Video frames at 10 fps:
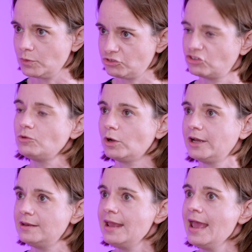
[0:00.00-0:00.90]
she
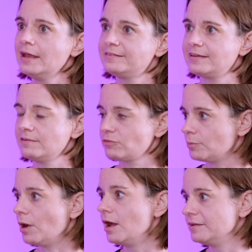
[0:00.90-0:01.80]
wanted to give
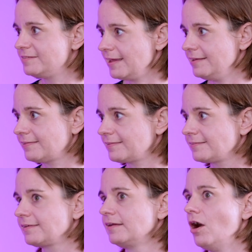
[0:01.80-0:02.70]
them a
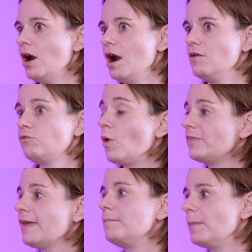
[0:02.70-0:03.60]
taste of
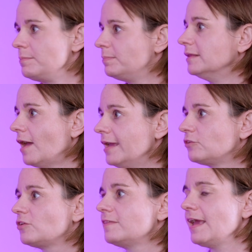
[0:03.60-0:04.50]
what that might be like,
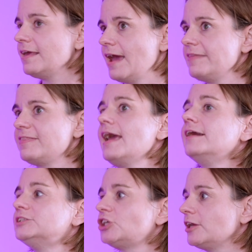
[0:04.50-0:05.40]
so they had
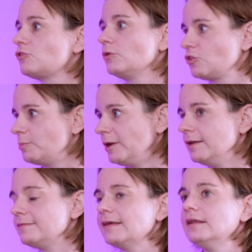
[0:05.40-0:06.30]
a chance to
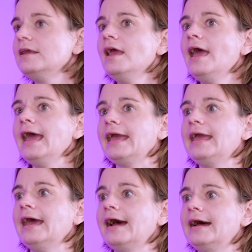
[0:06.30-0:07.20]
experience it.
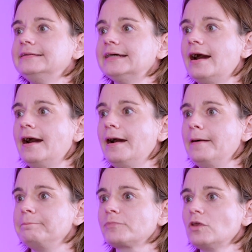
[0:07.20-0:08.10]
And
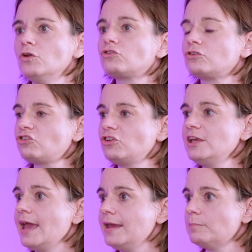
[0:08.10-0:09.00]
so
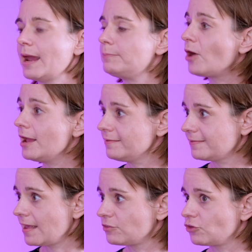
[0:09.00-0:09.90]
she and my
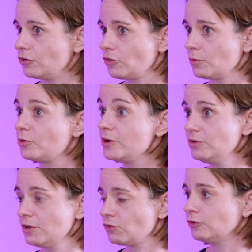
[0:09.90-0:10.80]
predecessor, the
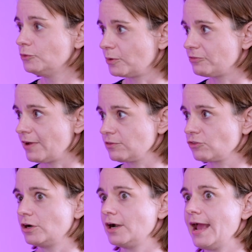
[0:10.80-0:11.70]
previous flute
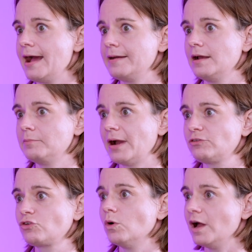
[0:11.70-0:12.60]
professor at my
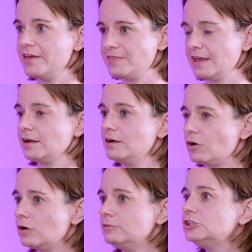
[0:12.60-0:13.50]
school, I think
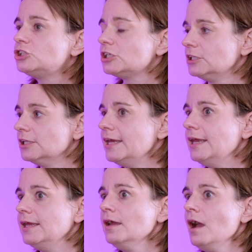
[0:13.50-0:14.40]
originally